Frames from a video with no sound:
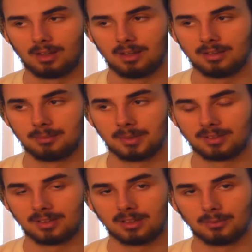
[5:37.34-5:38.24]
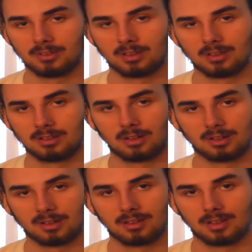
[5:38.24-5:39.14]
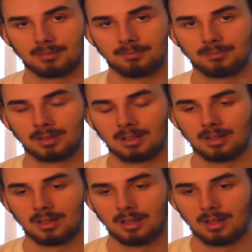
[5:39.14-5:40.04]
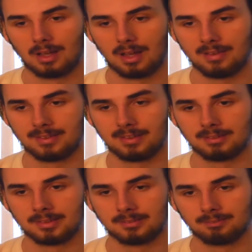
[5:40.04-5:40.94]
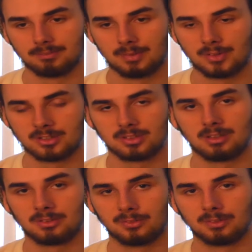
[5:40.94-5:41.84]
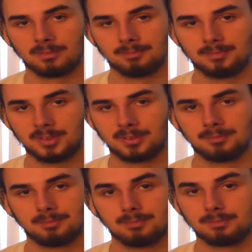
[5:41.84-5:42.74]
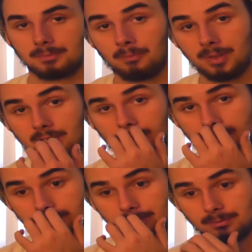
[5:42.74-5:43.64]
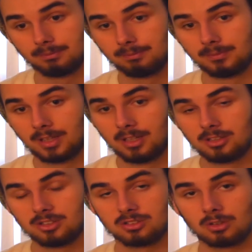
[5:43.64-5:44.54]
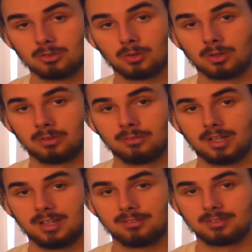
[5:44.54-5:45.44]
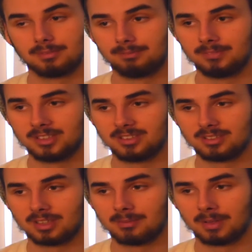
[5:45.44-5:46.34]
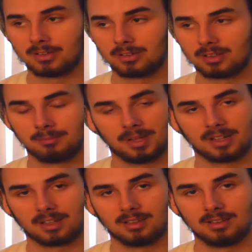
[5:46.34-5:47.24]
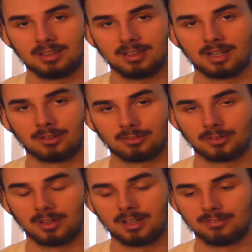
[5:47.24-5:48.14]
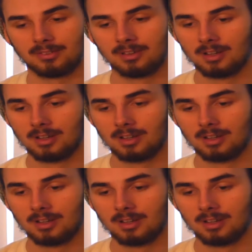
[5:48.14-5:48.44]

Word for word: And then a month later, we started talking again, and then eventually, I told her, you know, we uh, should just go do our own lives. And she said, I'm not going to come back and in and out of her life. And